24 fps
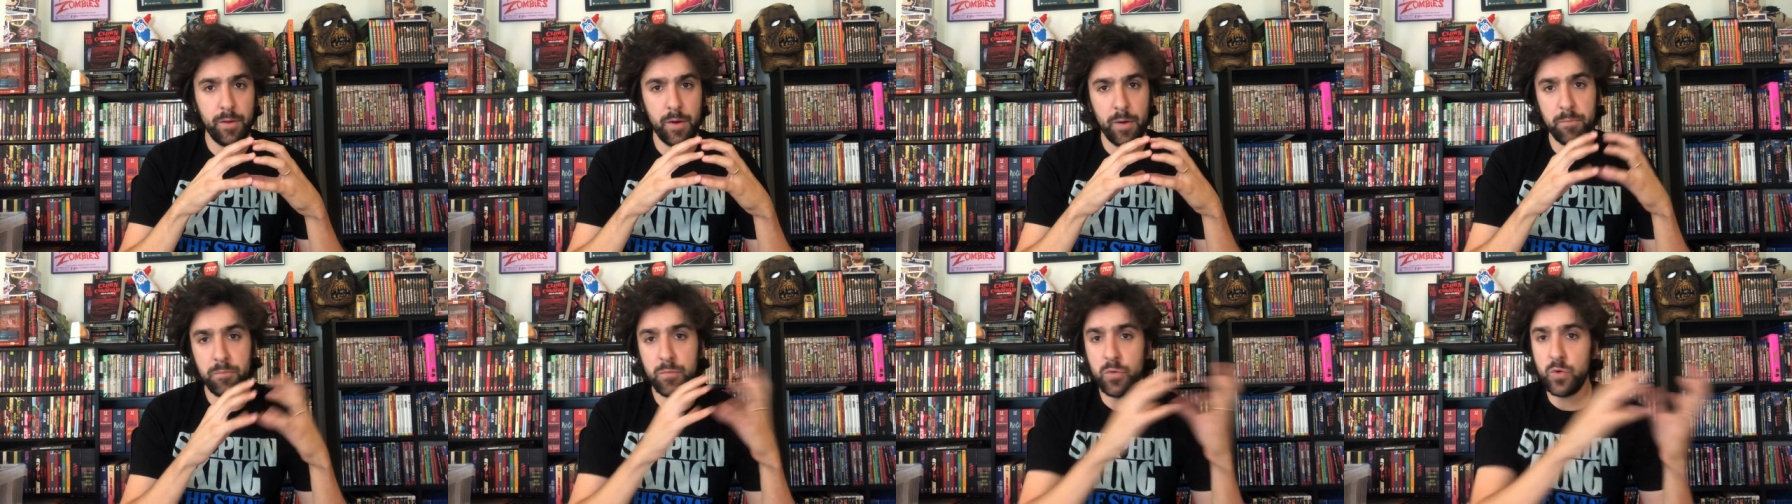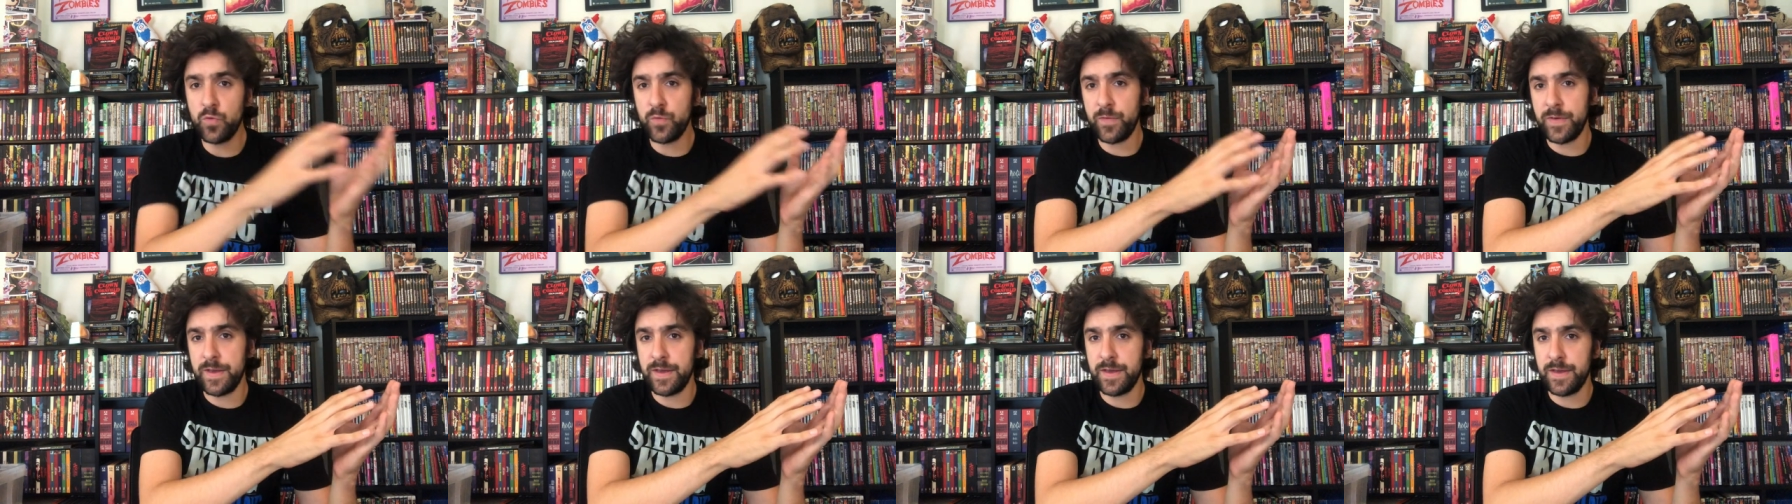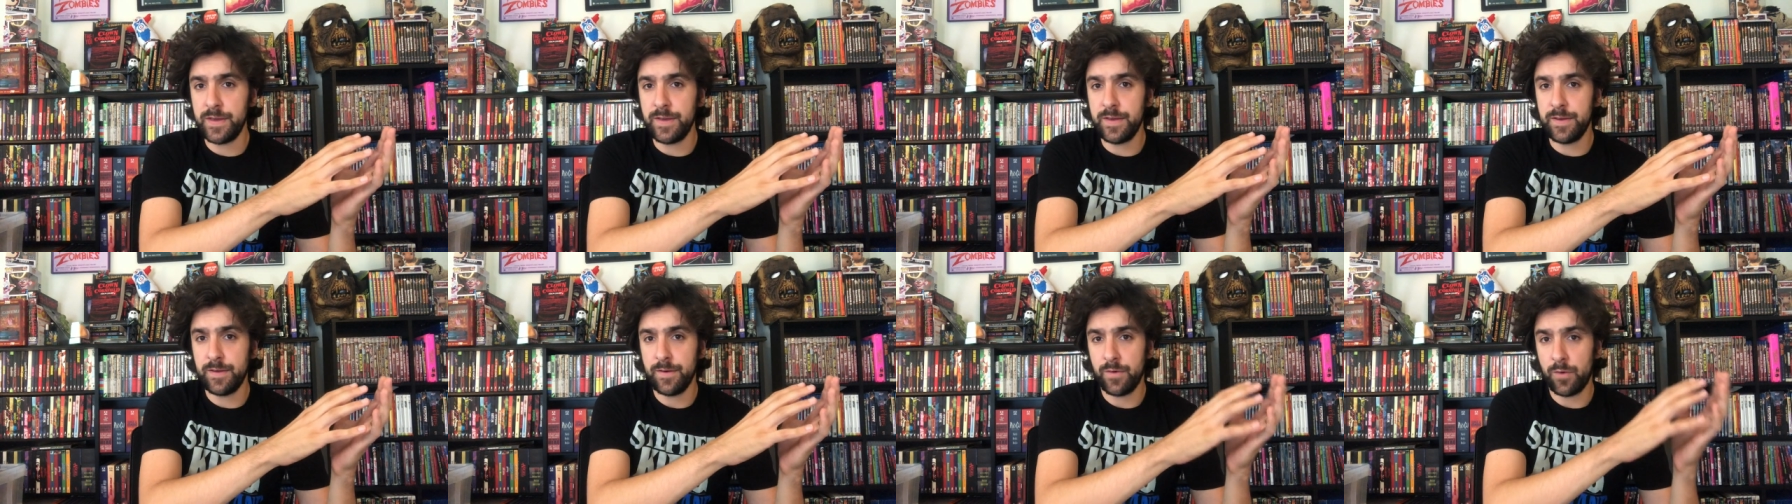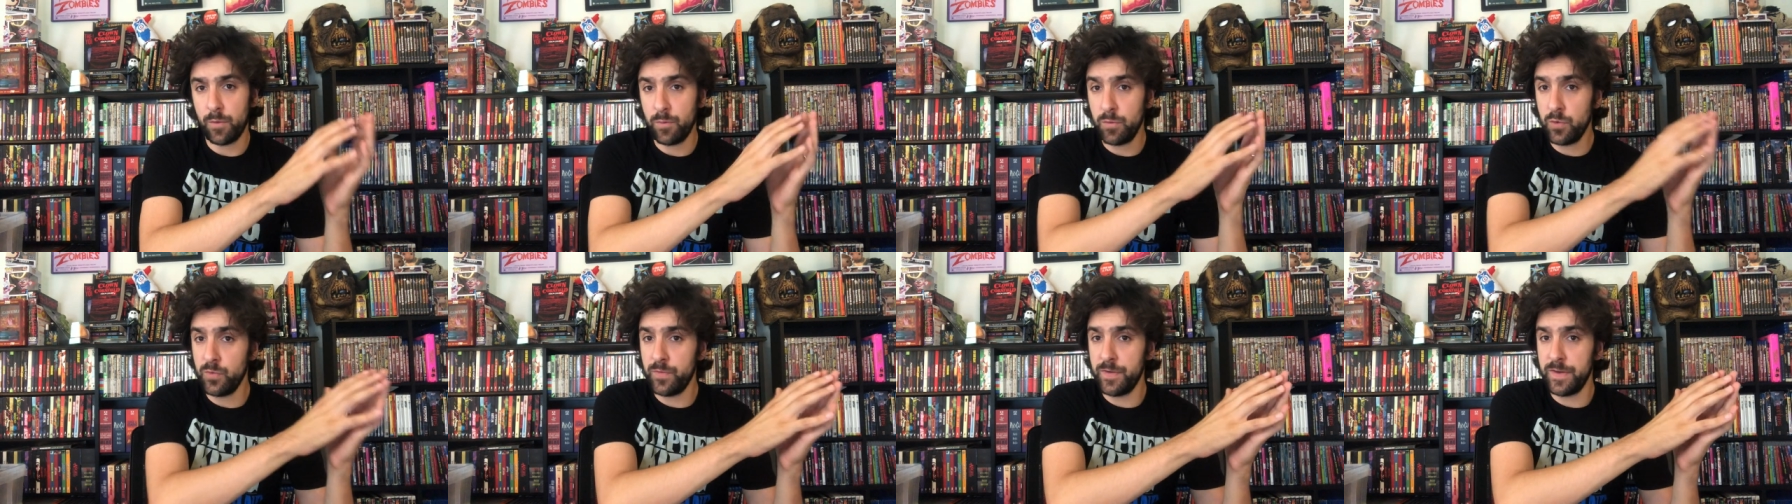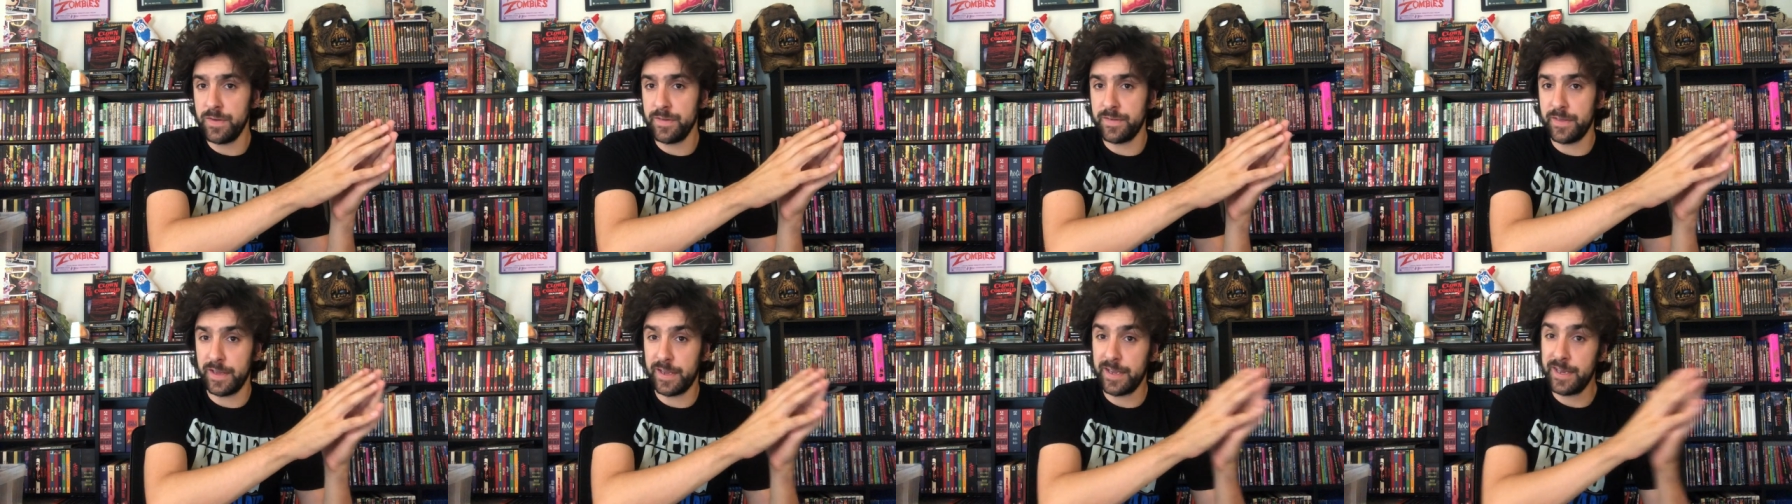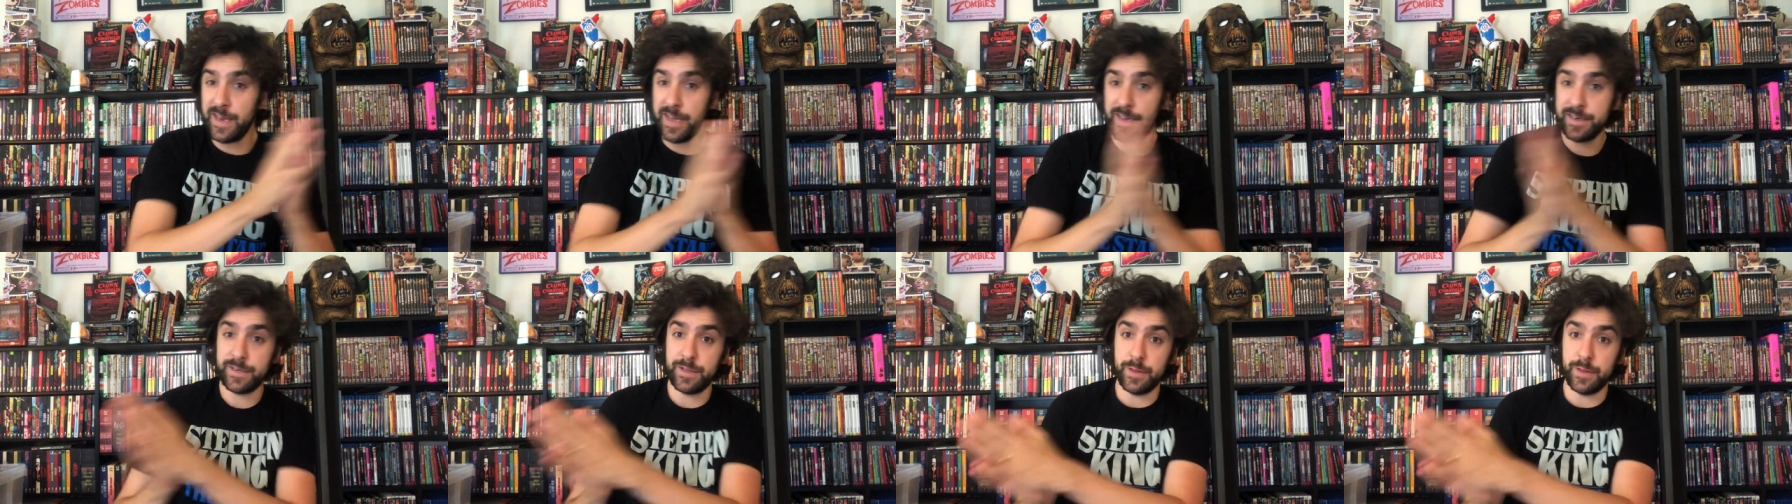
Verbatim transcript: a movie or movies that connect